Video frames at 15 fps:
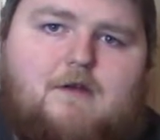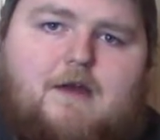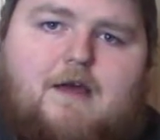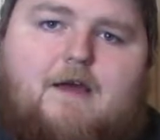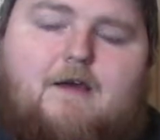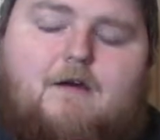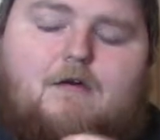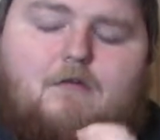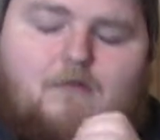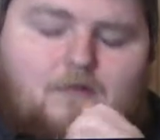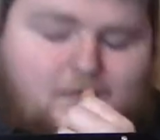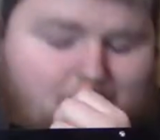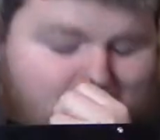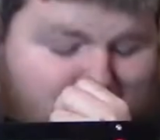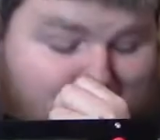Now,
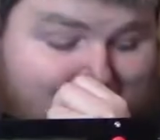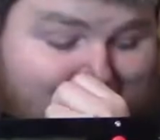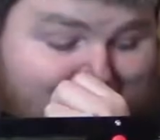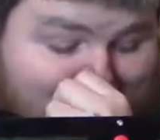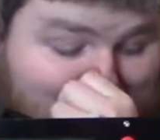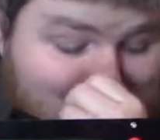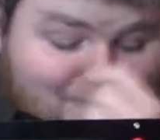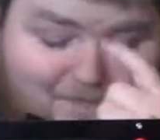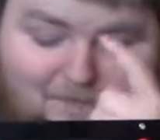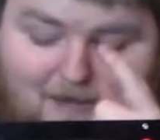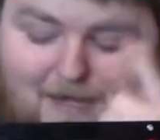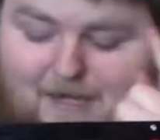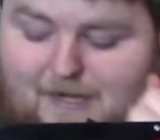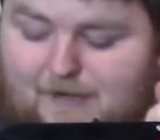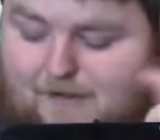keep in
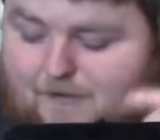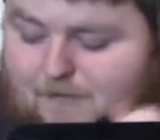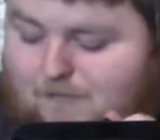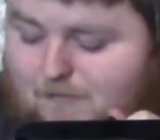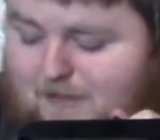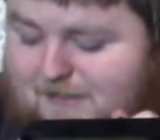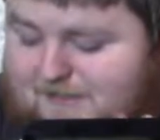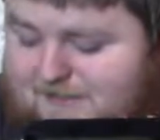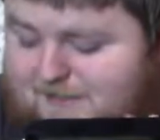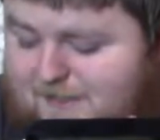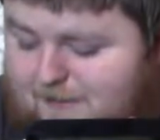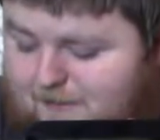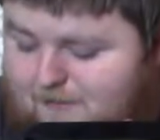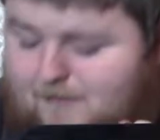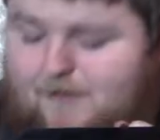mind what I
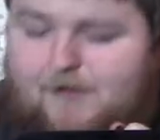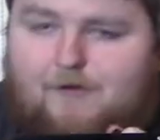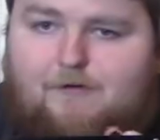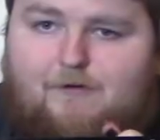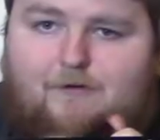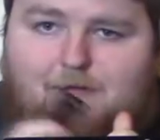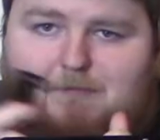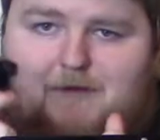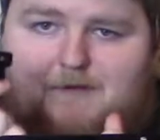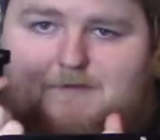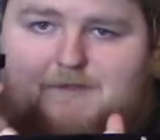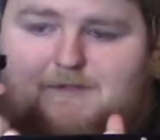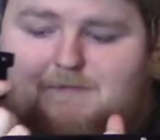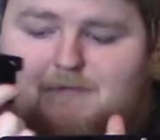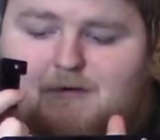said earlier about
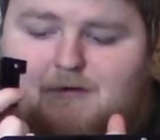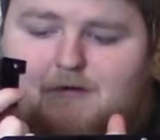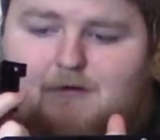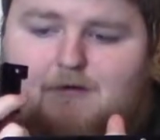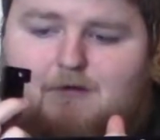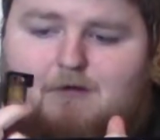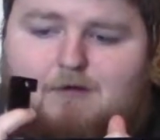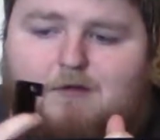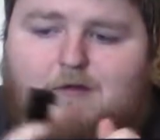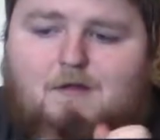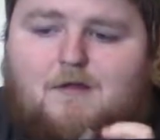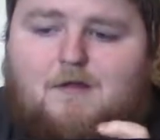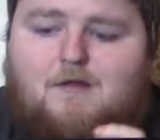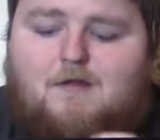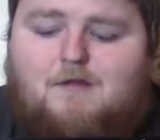this part,
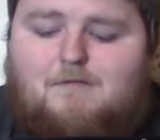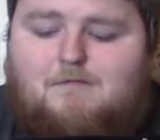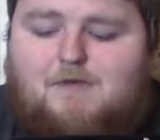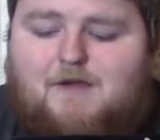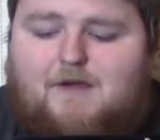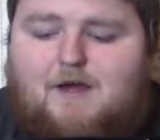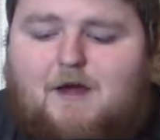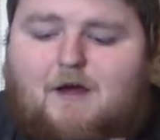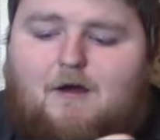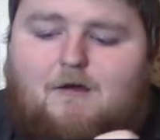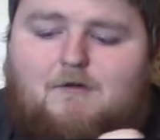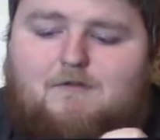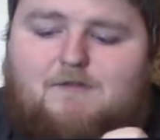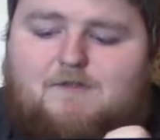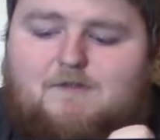
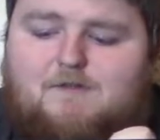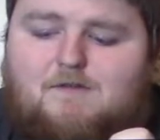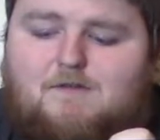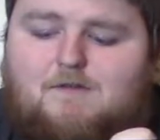because